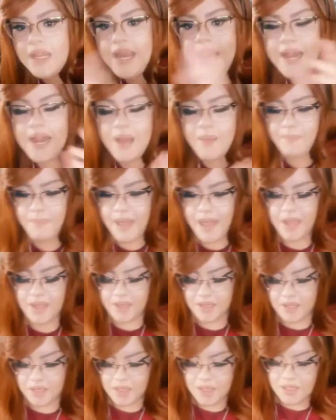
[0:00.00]
And I'm
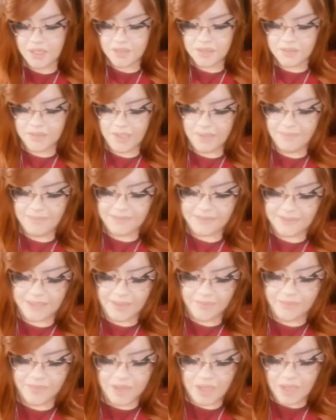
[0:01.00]
back. So let me
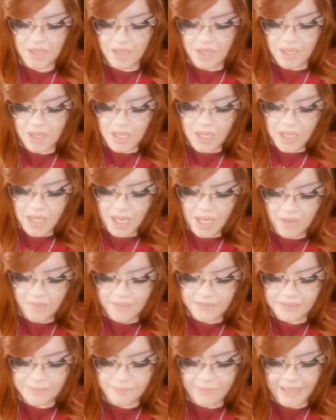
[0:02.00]
see.
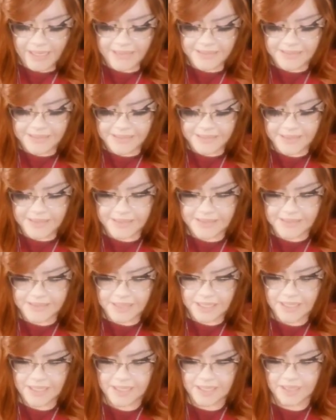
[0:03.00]
How is Pisces
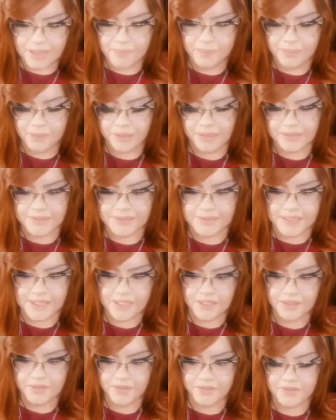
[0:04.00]

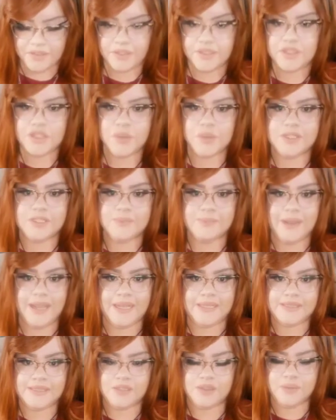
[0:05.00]
person feeling towards
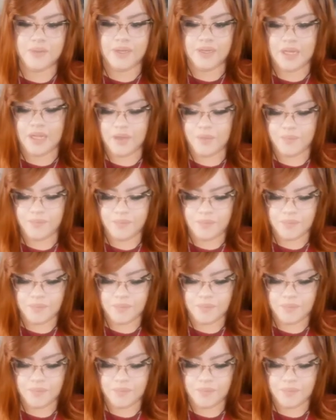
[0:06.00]
Pisces right now?